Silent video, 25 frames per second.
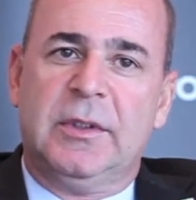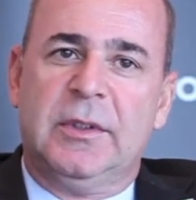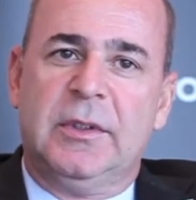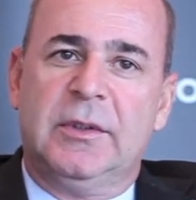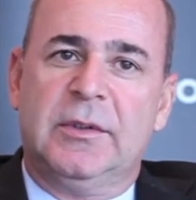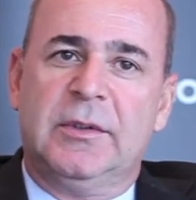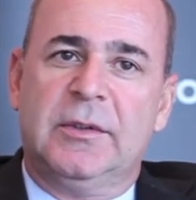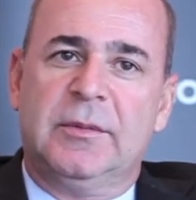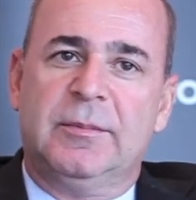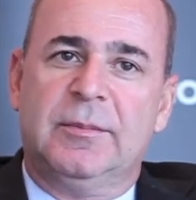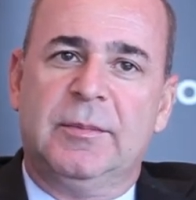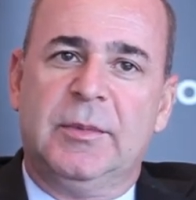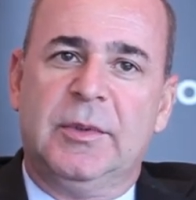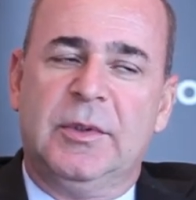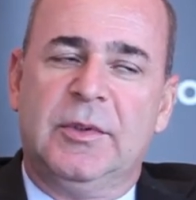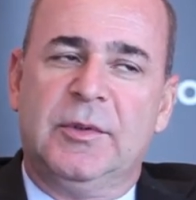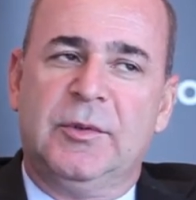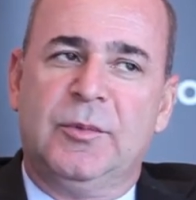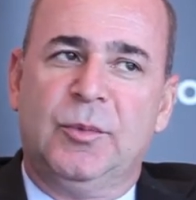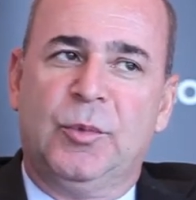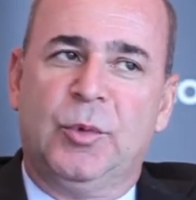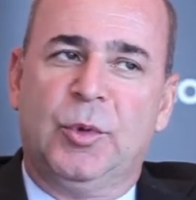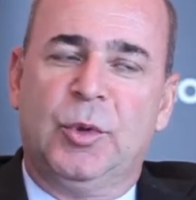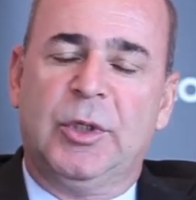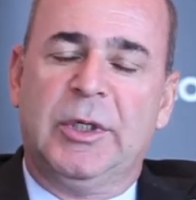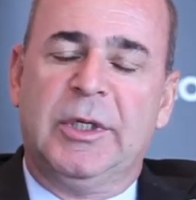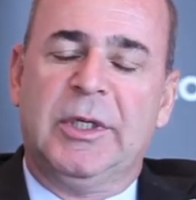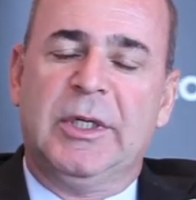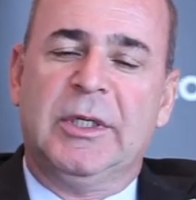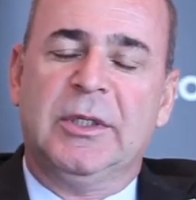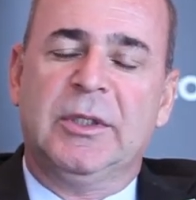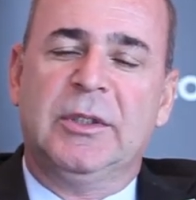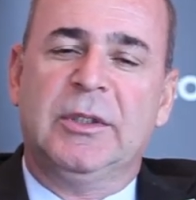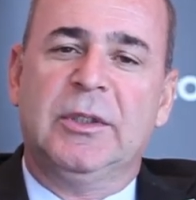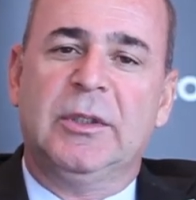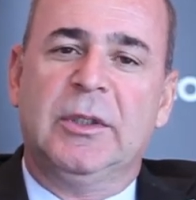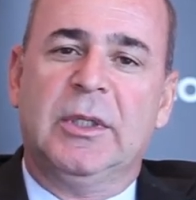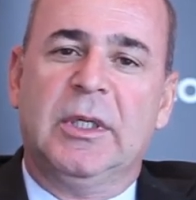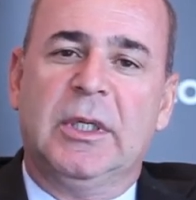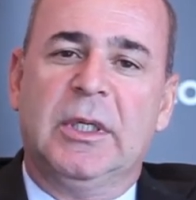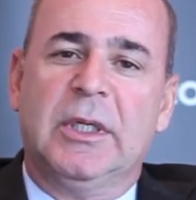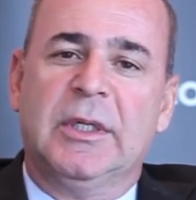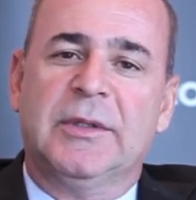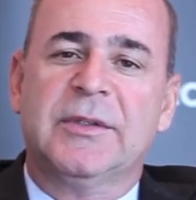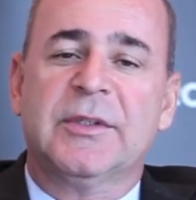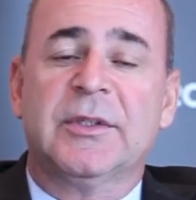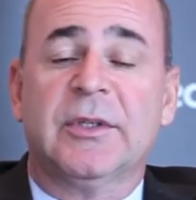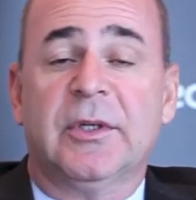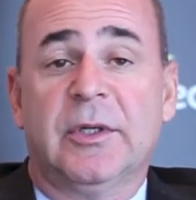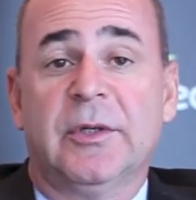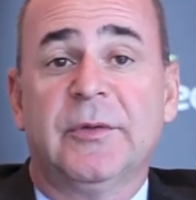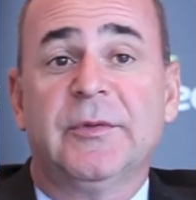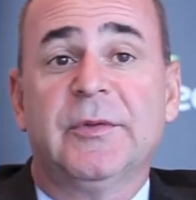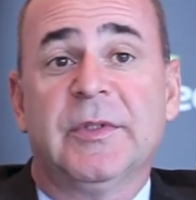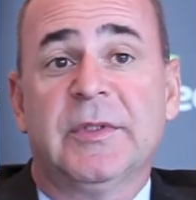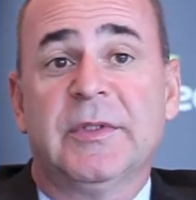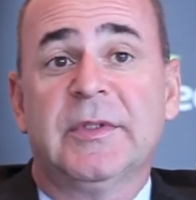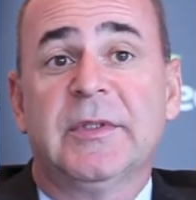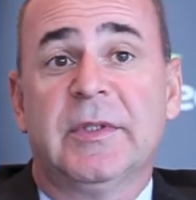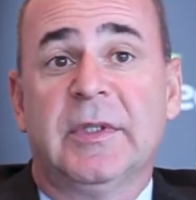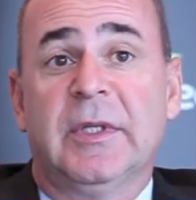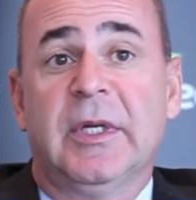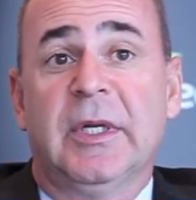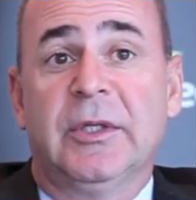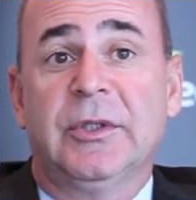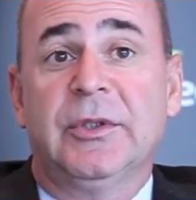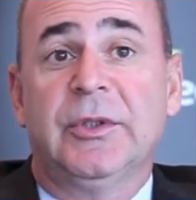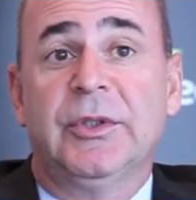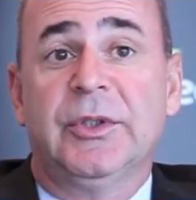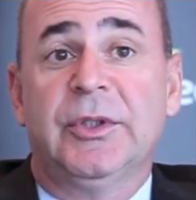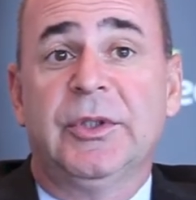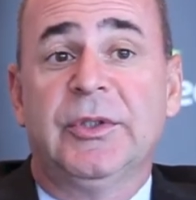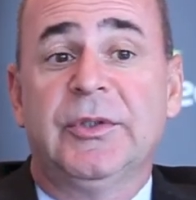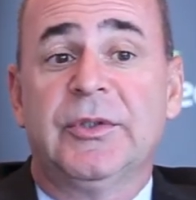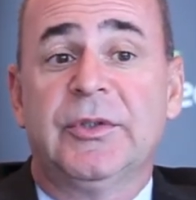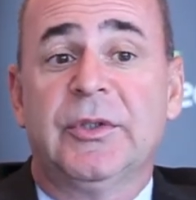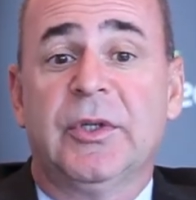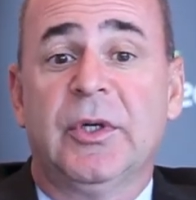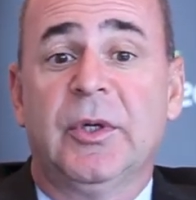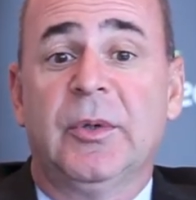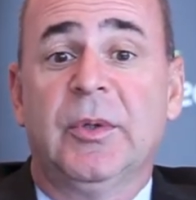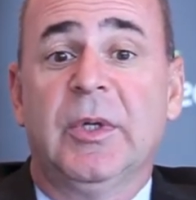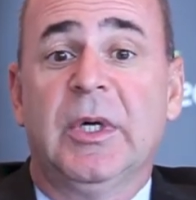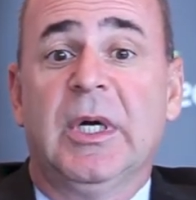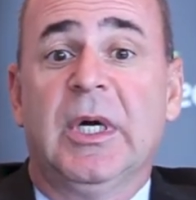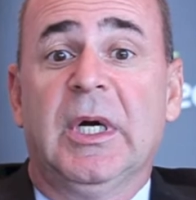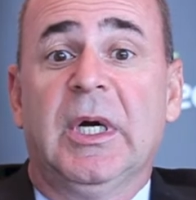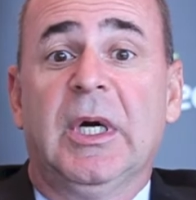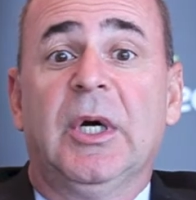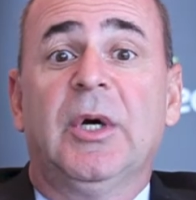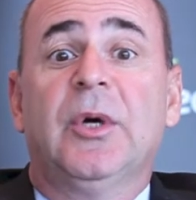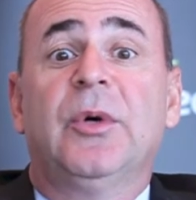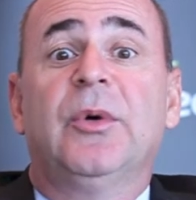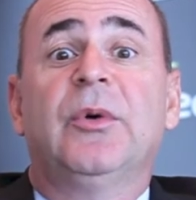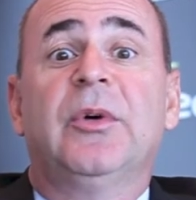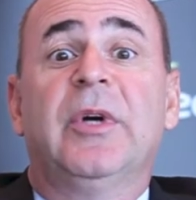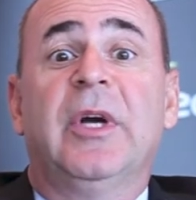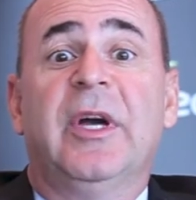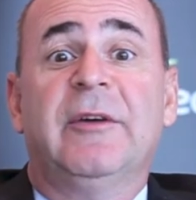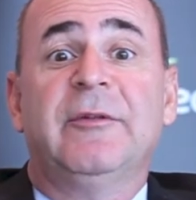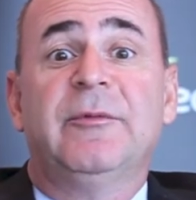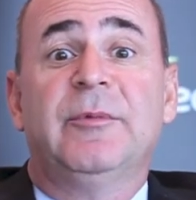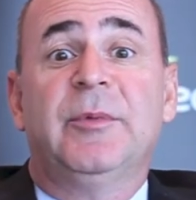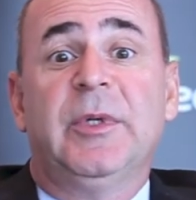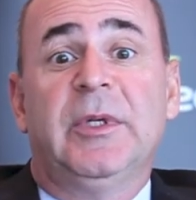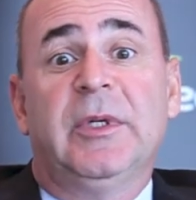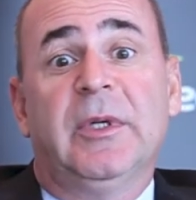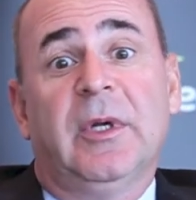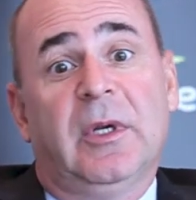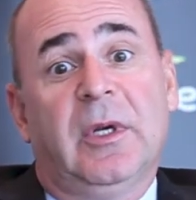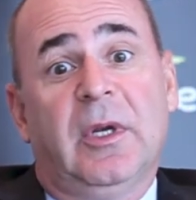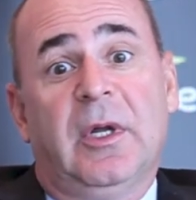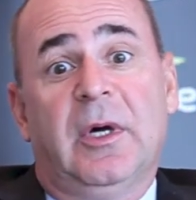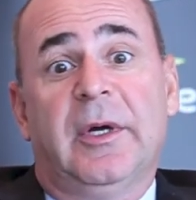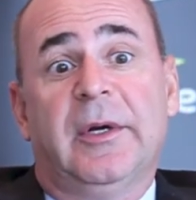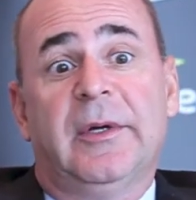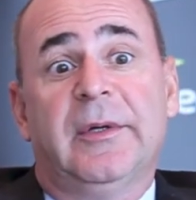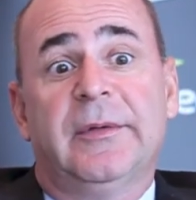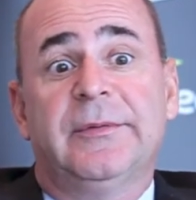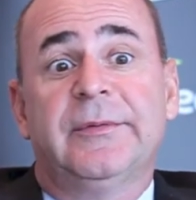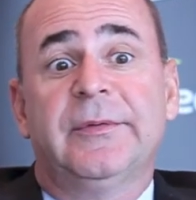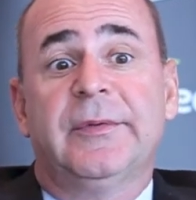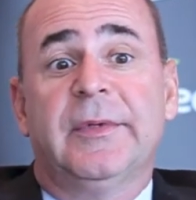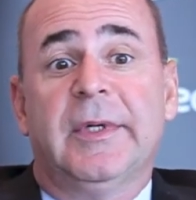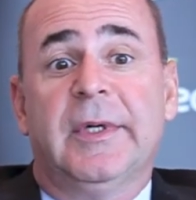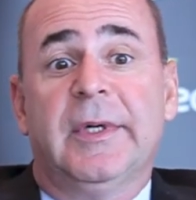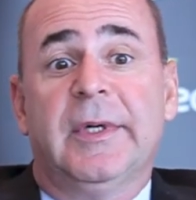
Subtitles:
It's more than service than goods. So we have been a lot of